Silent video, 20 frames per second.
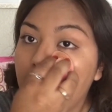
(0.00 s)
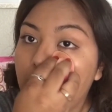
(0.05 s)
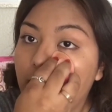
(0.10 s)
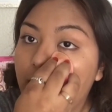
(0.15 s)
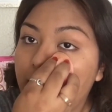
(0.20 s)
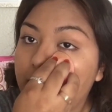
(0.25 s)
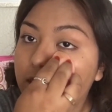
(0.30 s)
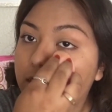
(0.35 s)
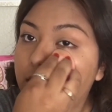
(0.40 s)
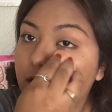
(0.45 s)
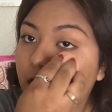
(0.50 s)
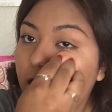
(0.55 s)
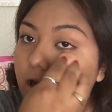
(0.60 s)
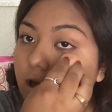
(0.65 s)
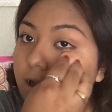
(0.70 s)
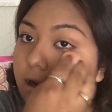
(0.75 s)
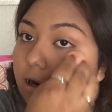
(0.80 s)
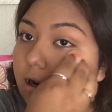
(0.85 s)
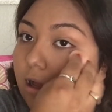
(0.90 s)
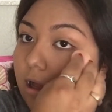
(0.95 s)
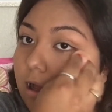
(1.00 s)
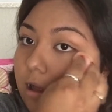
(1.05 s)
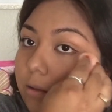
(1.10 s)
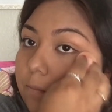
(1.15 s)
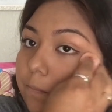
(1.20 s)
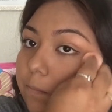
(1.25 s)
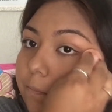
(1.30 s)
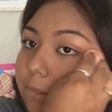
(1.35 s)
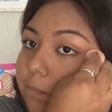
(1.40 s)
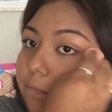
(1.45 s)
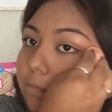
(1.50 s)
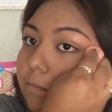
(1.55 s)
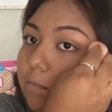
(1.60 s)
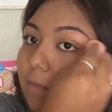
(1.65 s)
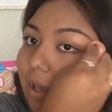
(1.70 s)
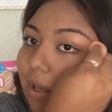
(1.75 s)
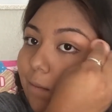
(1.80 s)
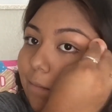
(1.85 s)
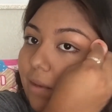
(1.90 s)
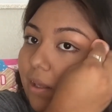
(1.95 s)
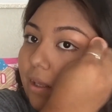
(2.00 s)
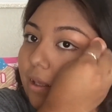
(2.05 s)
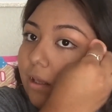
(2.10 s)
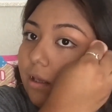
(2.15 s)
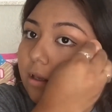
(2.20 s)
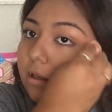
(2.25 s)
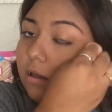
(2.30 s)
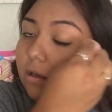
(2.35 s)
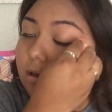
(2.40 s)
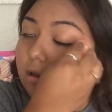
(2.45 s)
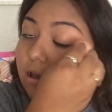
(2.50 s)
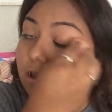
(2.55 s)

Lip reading: I thought maybe